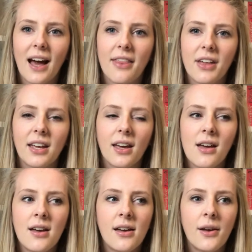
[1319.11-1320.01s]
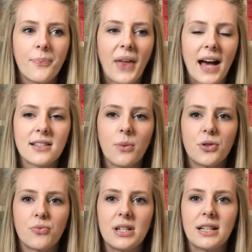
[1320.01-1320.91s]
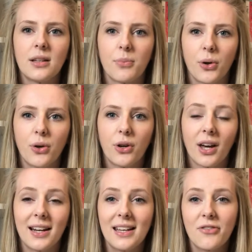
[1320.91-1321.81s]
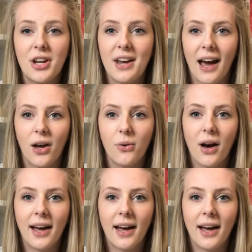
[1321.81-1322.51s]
I think as I was reading the book, and even now, I